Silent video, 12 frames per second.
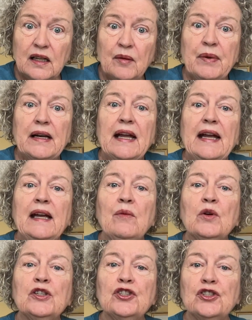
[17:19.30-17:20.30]
but he
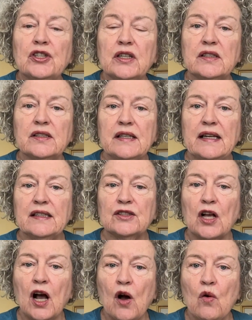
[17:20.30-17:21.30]
was just his
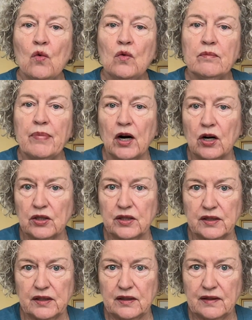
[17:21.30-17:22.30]
own
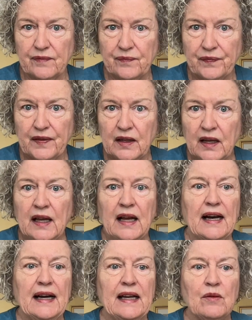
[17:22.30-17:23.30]
person.
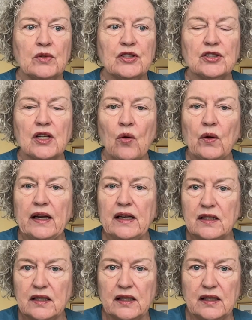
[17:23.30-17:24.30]
And he was so
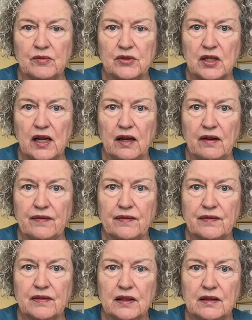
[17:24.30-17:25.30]
into himself.
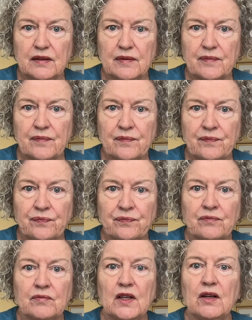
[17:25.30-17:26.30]

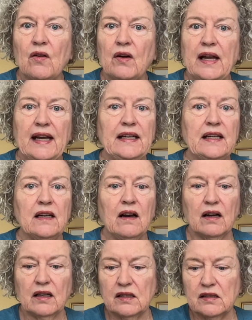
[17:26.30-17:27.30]
He did
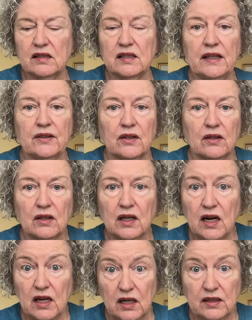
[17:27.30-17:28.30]
not consider
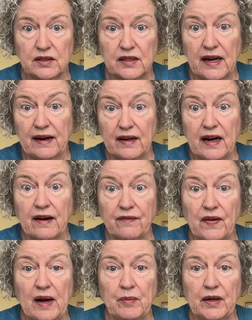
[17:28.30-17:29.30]
us, our
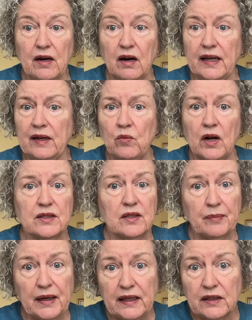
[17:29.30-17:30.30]
family at all. He wasn't
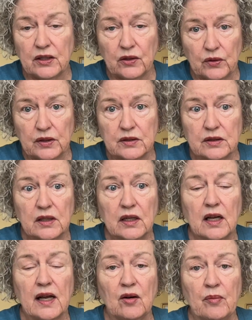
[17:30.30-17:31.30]
mean to us.
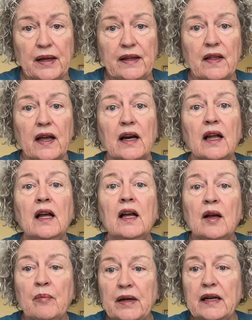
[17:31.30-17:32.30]
I don't mean that.
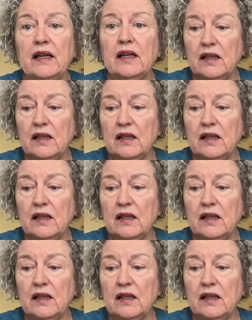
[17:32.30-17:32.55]
But